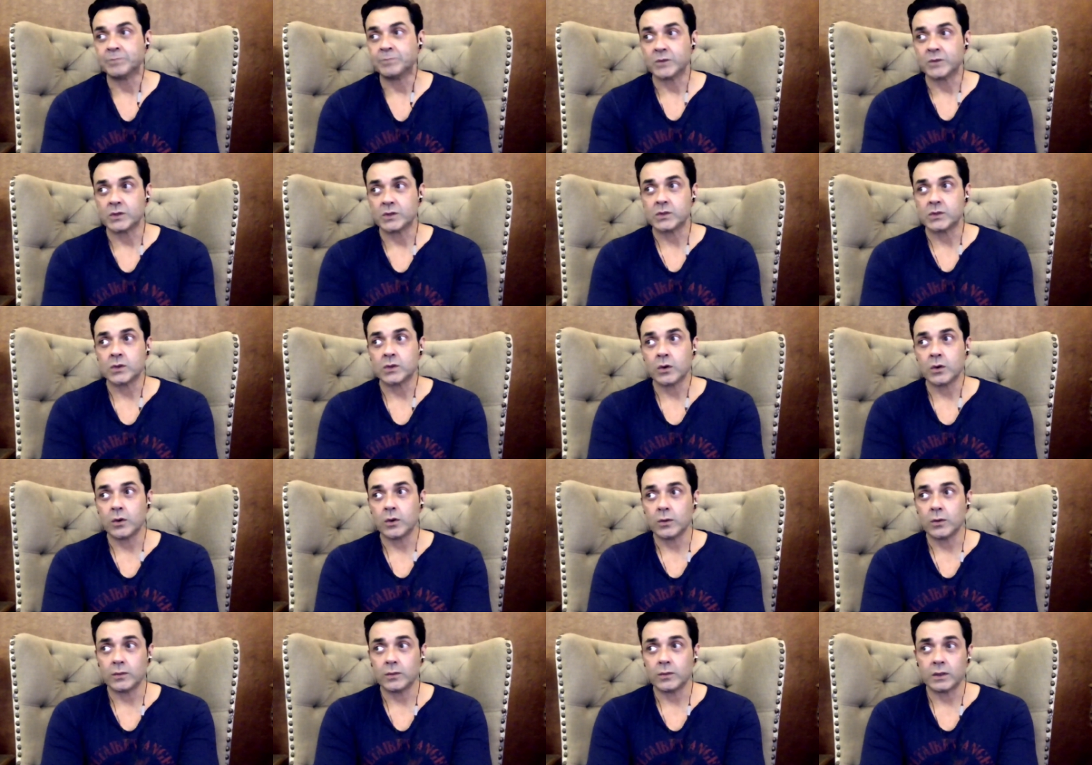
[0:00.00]

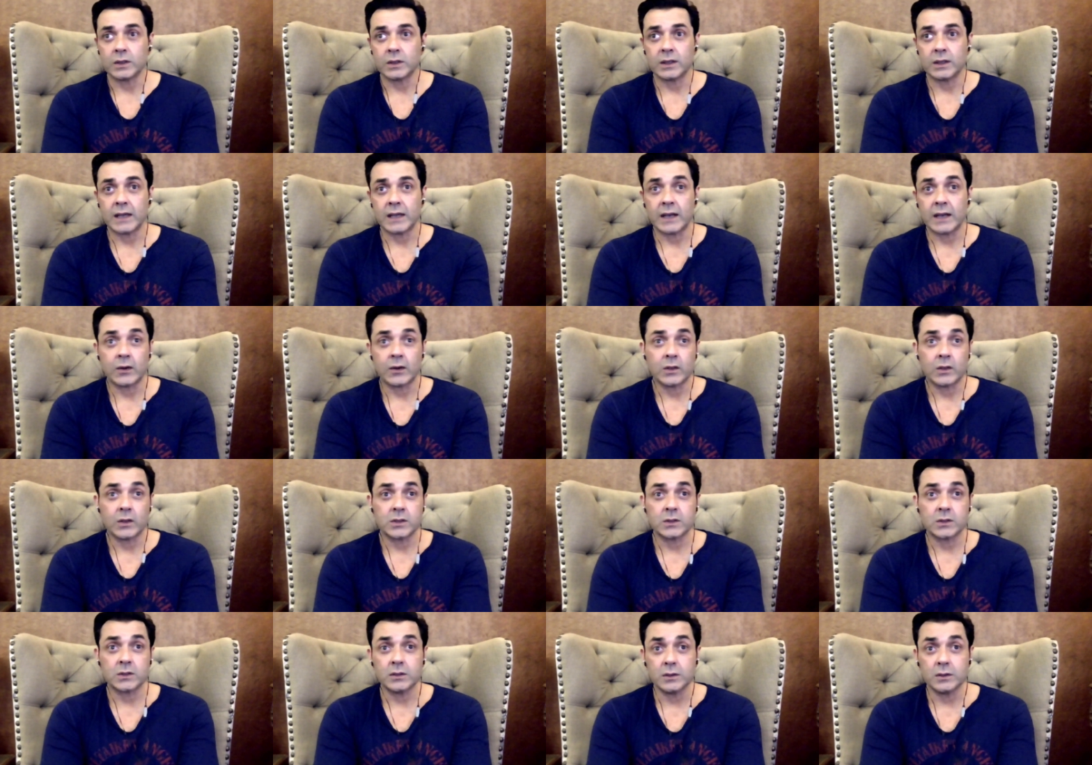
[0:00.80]
So, and
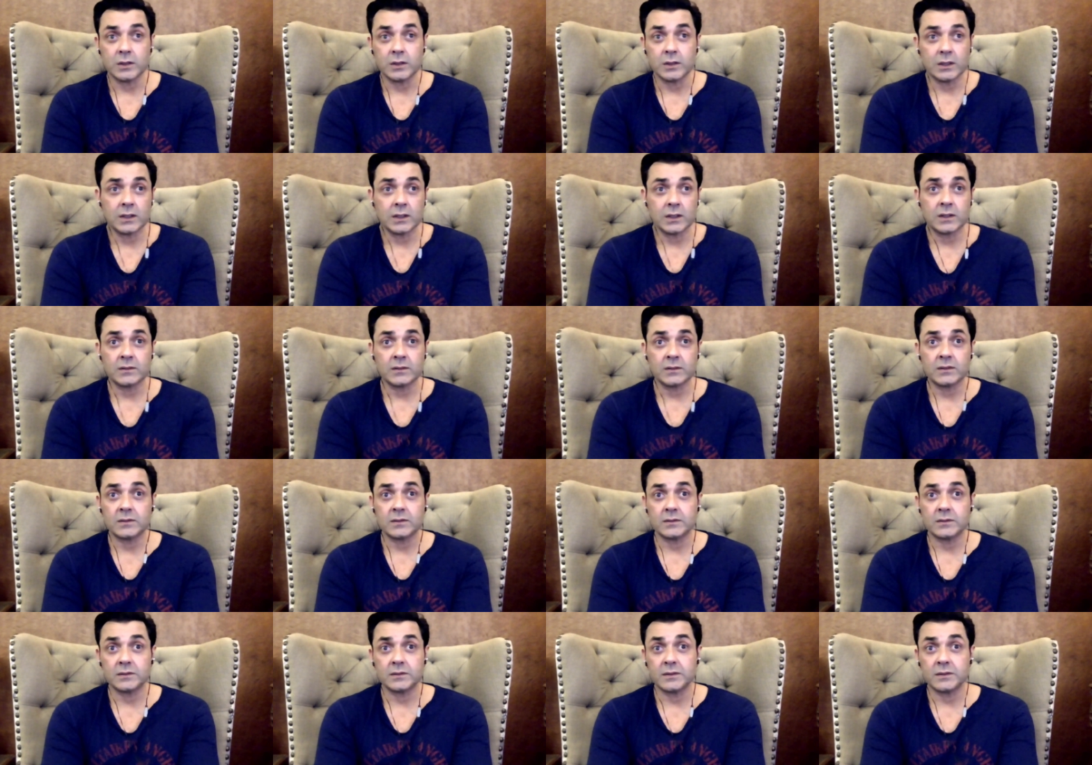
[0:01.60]
also
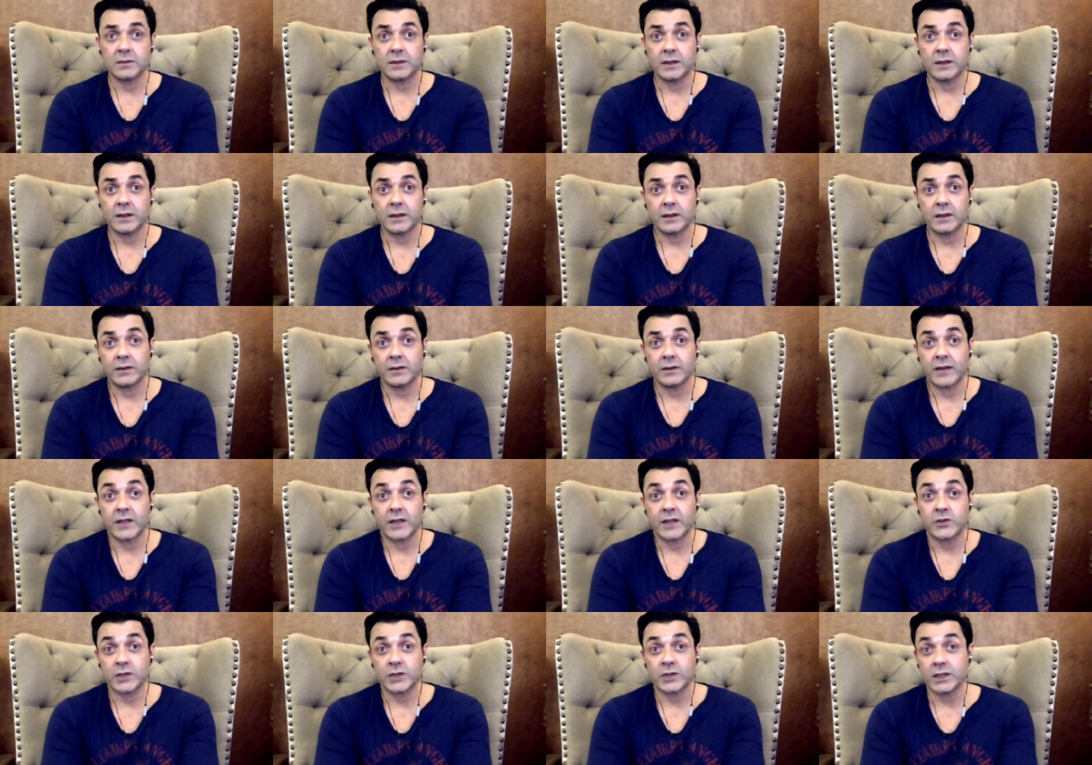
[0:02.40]
uh,
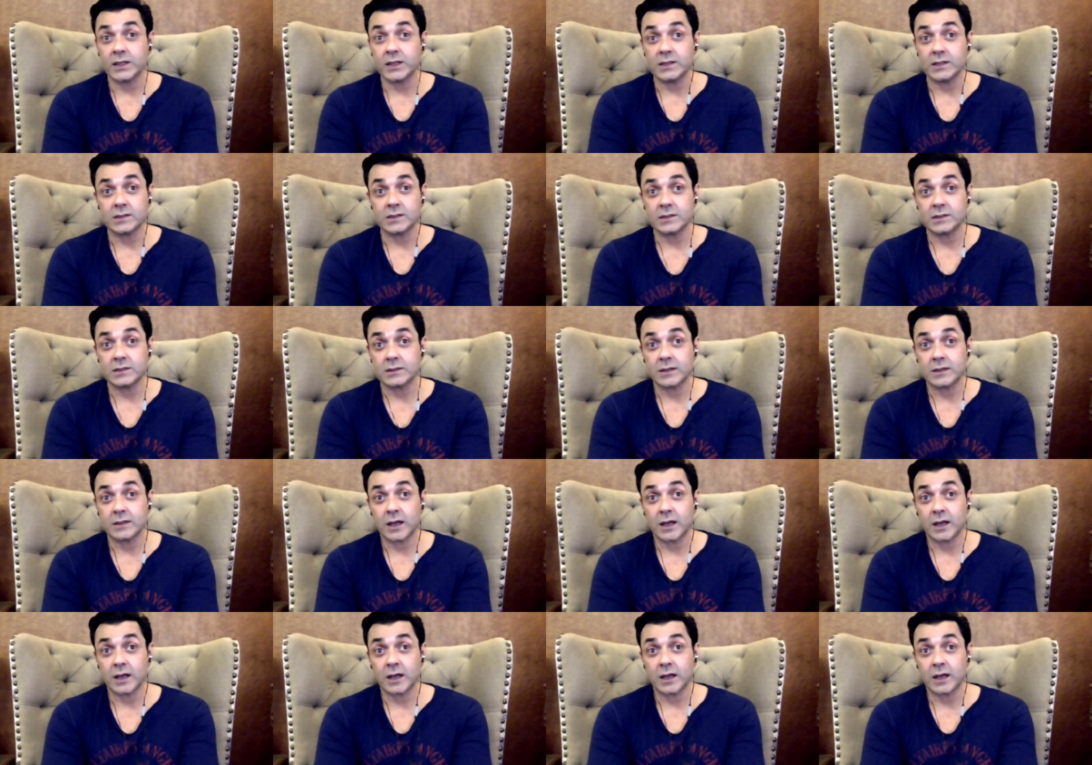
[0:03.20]
Red Chillies.